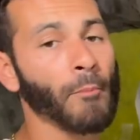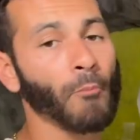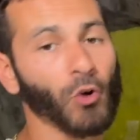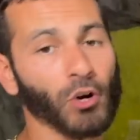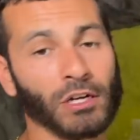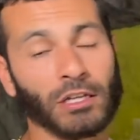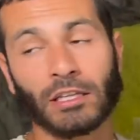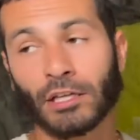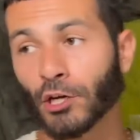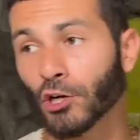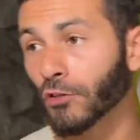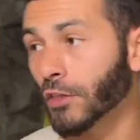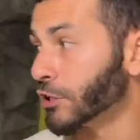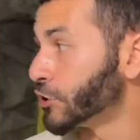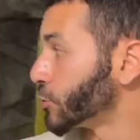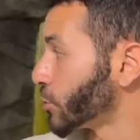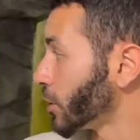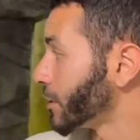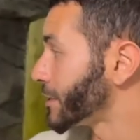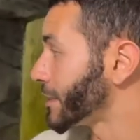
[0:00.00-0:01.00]
more cleaner than
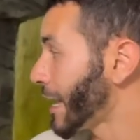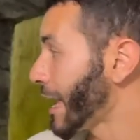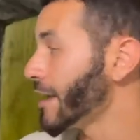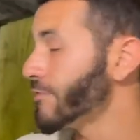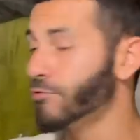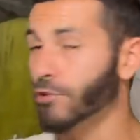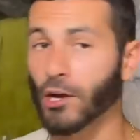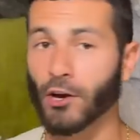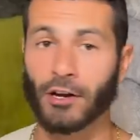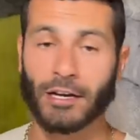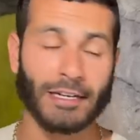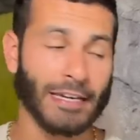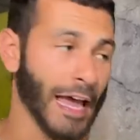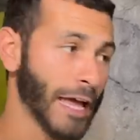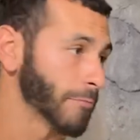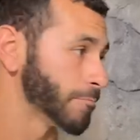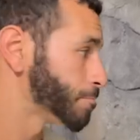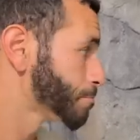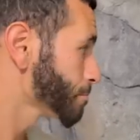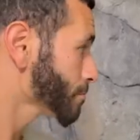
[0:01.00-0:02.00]
just aviary
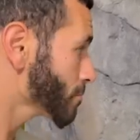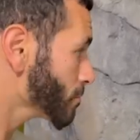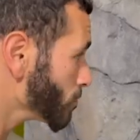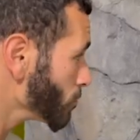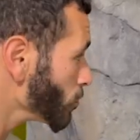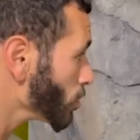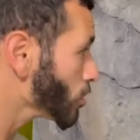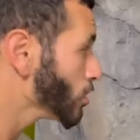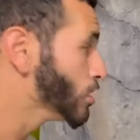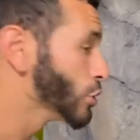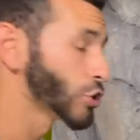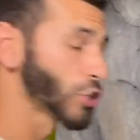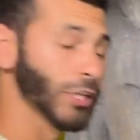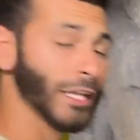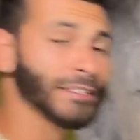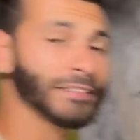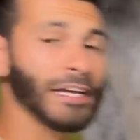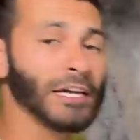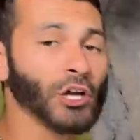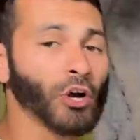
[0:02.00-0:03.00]
net. So
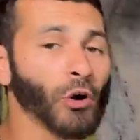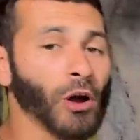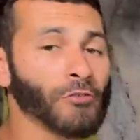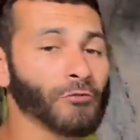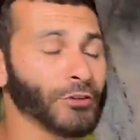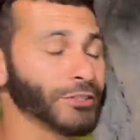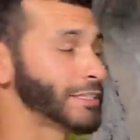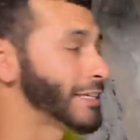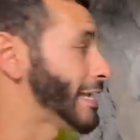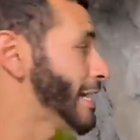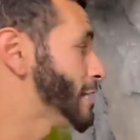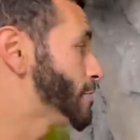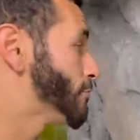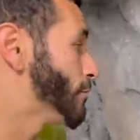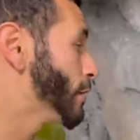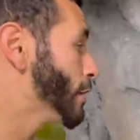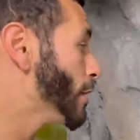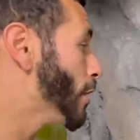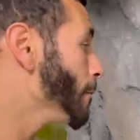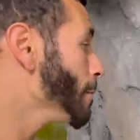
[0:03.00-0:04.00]
let's get going for today's
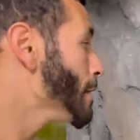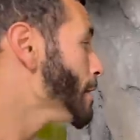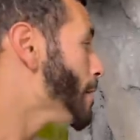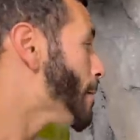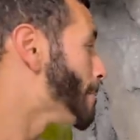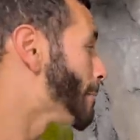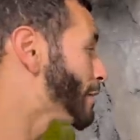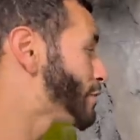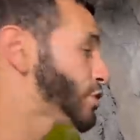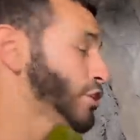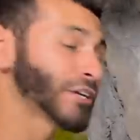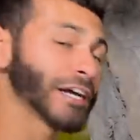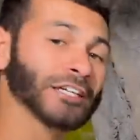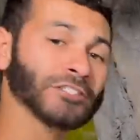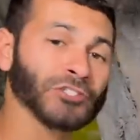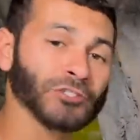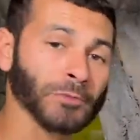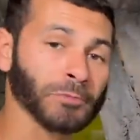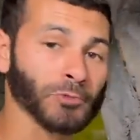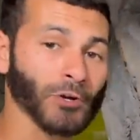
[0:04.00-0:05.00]
video. Make sure you guys
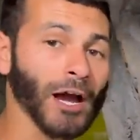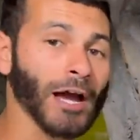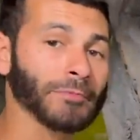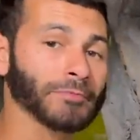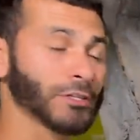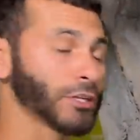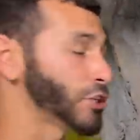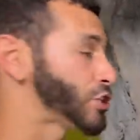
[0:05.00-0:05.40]
are subscribed to the